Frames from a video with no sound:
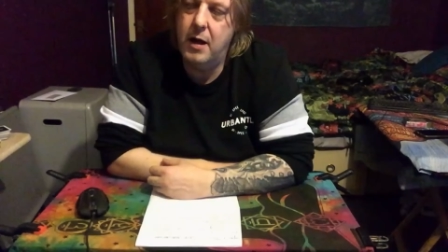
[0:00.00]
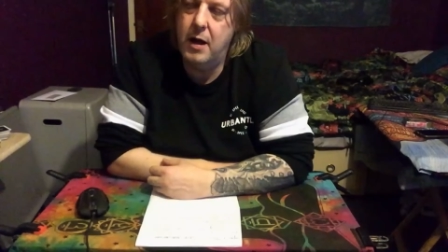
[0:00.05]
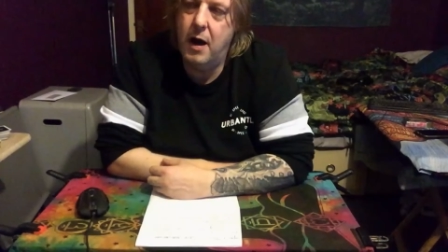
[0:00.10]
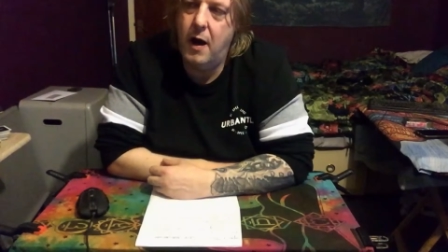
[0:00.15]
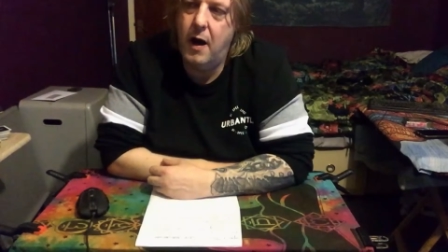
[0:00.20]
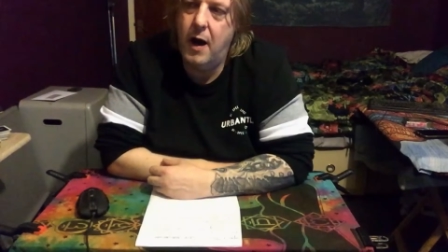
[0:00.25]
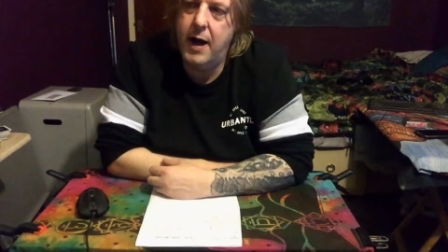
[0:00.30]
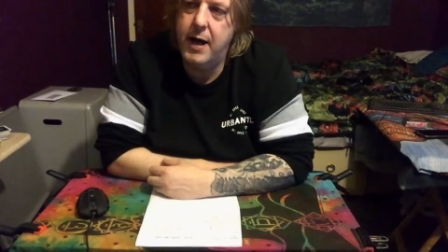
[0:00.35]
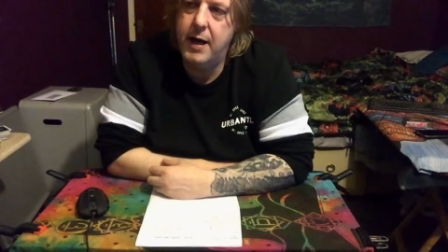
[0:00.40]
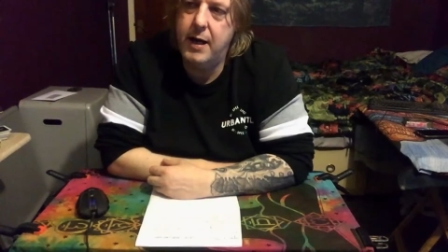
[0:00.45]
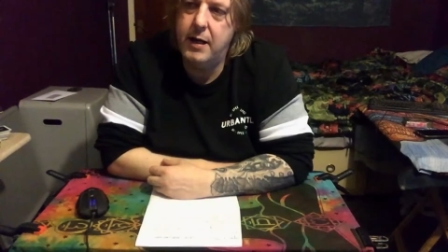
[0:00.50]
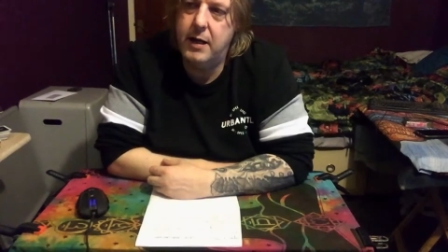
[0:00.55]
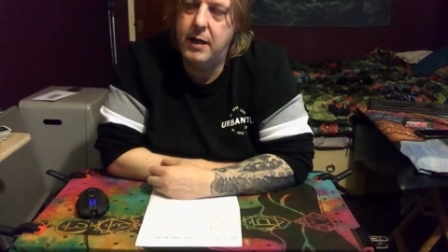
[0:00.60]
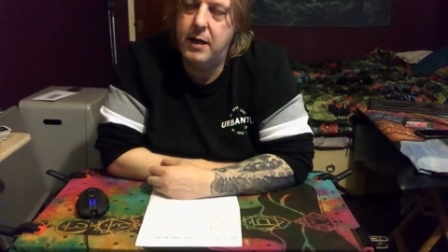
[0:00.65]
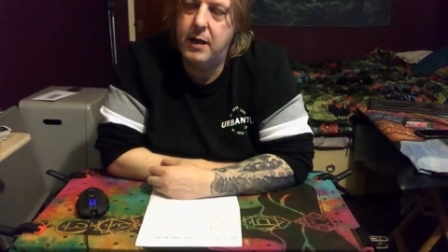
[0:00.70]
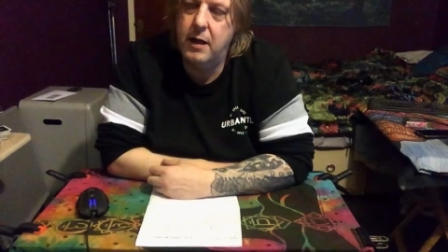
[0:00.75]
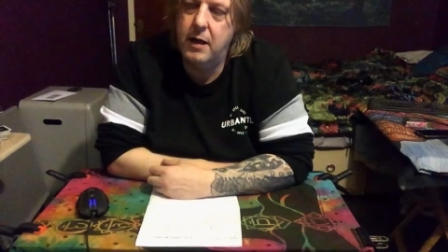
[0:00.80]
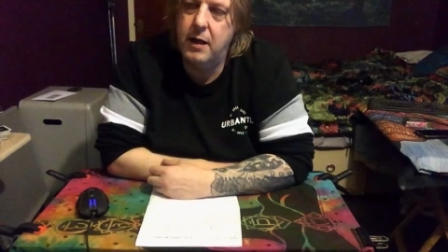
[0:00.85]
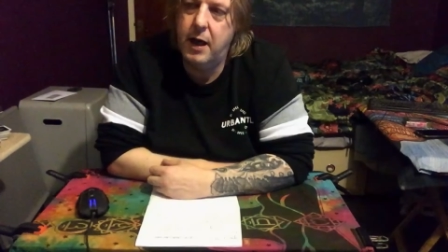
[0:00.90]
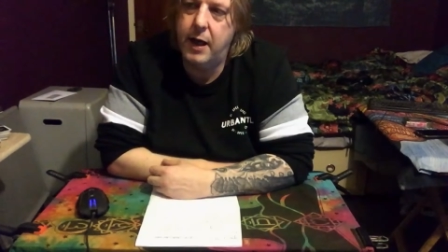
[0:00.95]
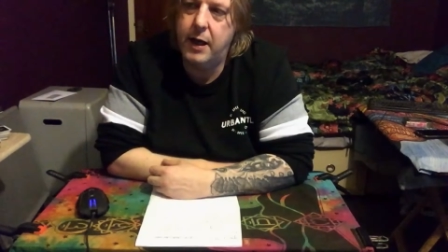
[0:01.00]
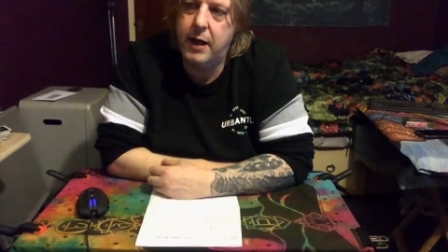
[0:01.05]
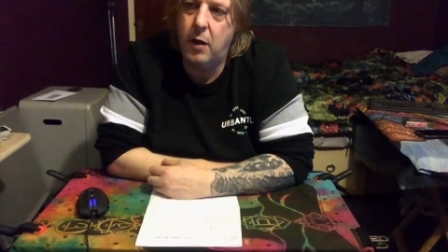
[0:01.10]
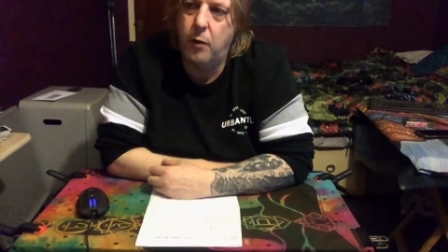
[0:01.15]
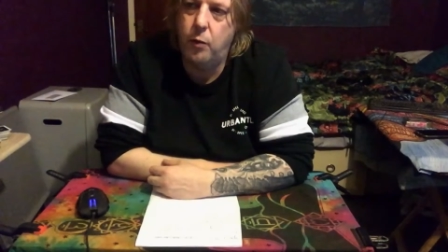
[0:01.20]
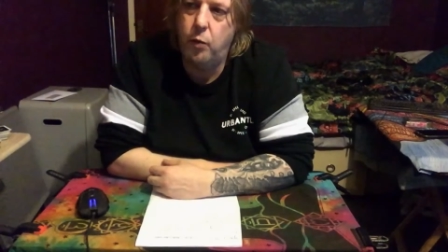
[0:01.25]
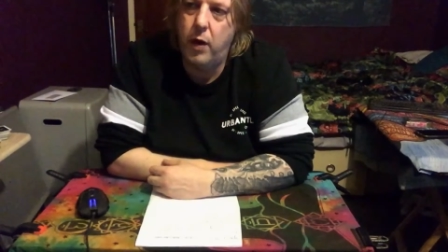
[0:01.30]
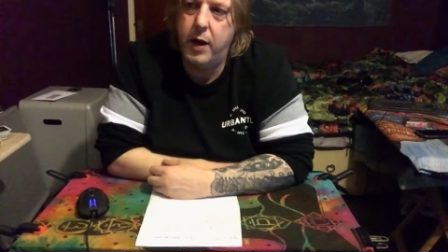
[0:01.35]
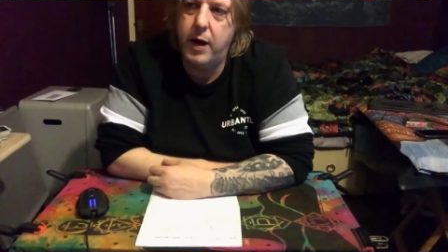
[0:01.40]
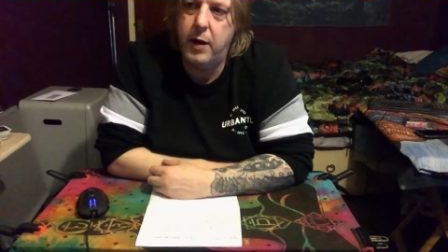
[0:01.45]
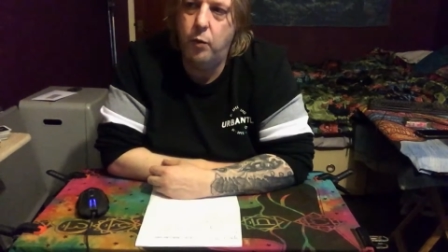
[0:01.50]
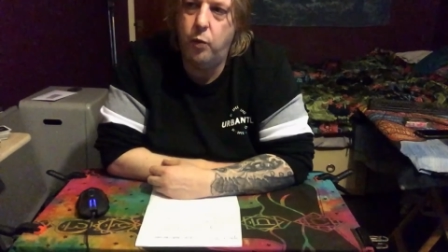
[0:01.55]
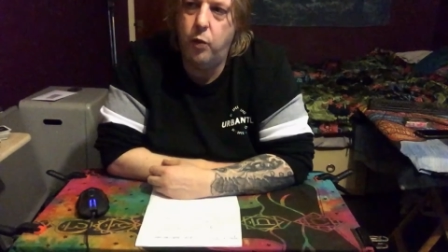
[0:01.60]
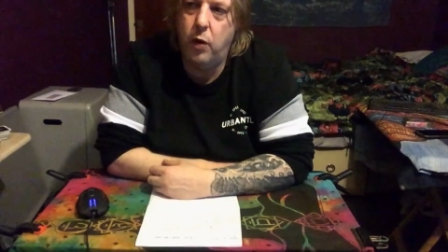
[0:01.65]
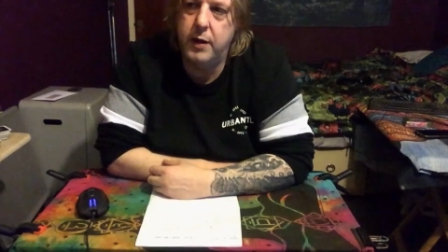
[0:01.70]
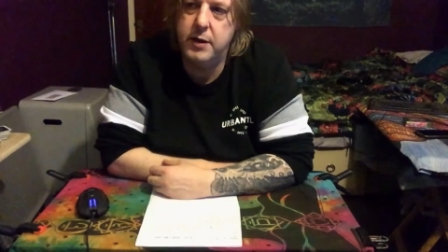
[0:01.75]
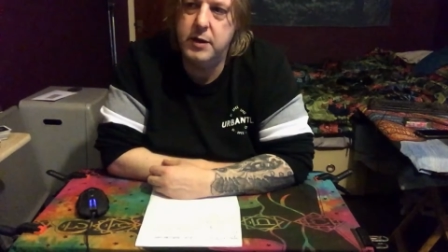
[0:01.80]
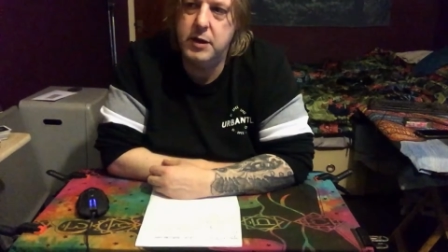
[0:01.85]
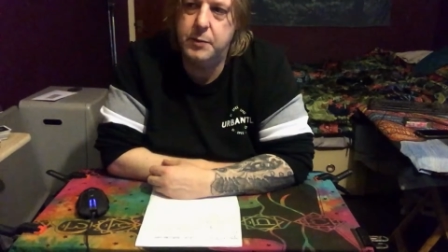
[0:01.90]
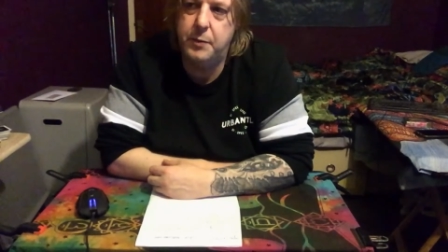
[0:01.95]
I like I want it
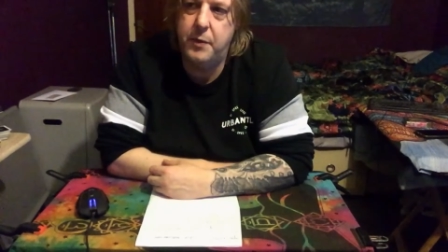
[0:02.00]
once,